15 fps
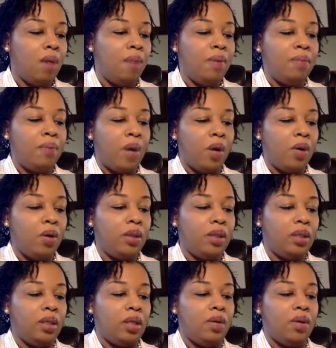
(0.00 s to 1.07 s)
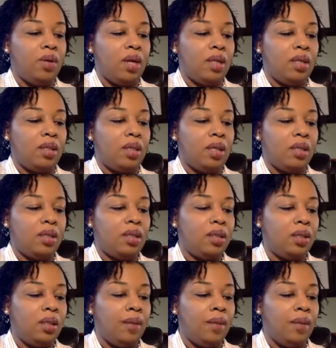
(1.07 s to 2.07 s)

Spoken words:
being paroled in the United States,